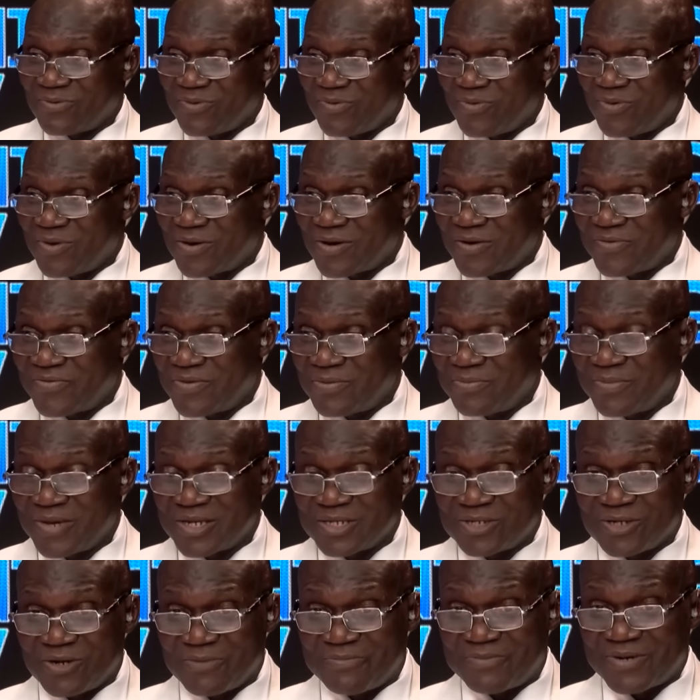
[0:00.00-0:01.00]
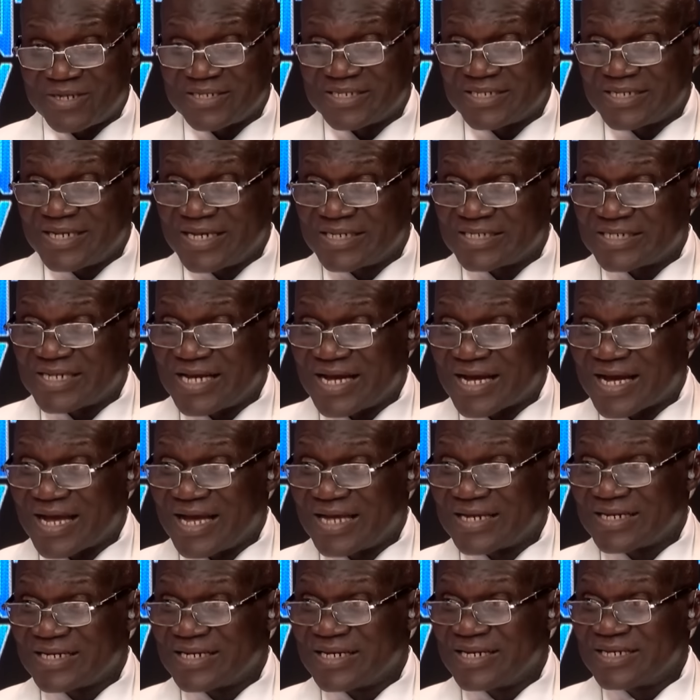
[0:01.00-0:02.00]
one of the major presidential
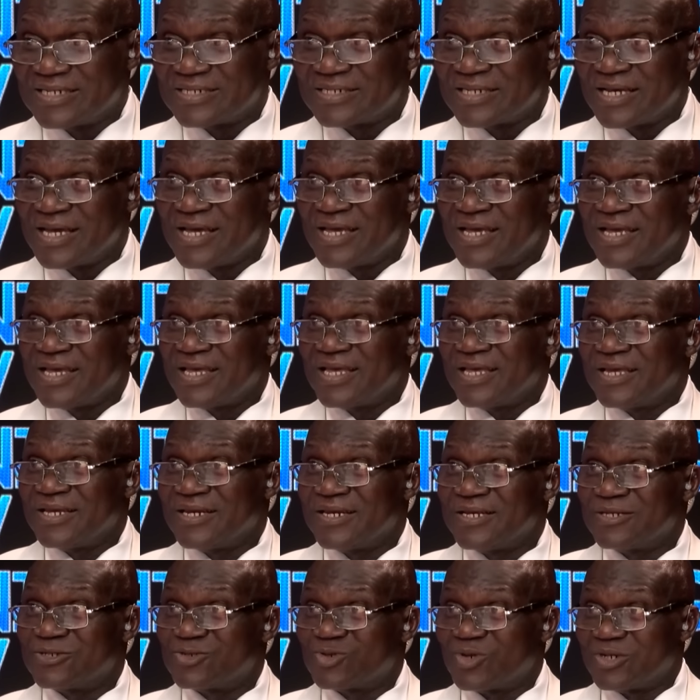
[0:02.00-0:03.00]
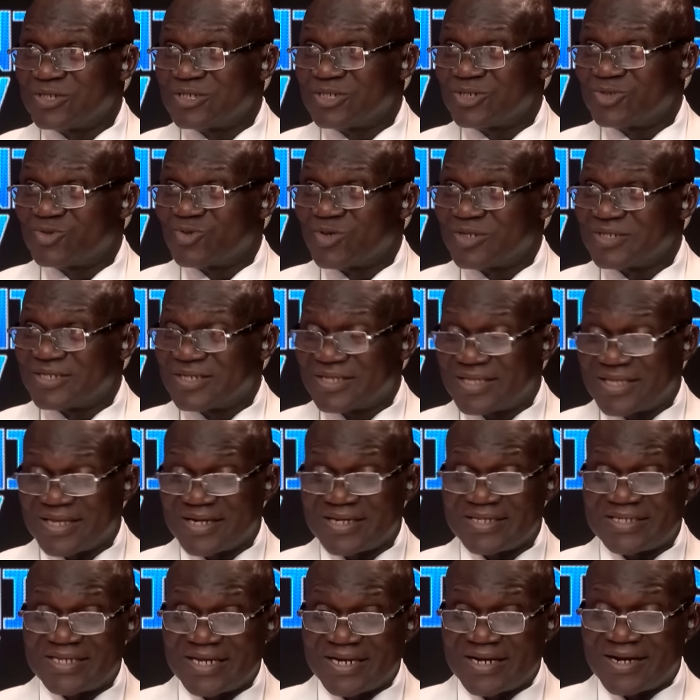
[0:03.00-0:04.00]
candidates in the
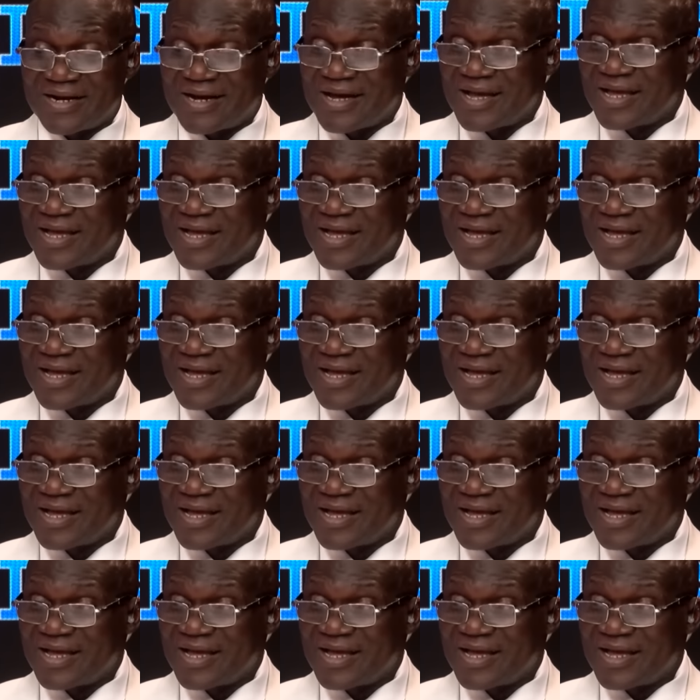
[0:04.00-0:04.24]
2023 general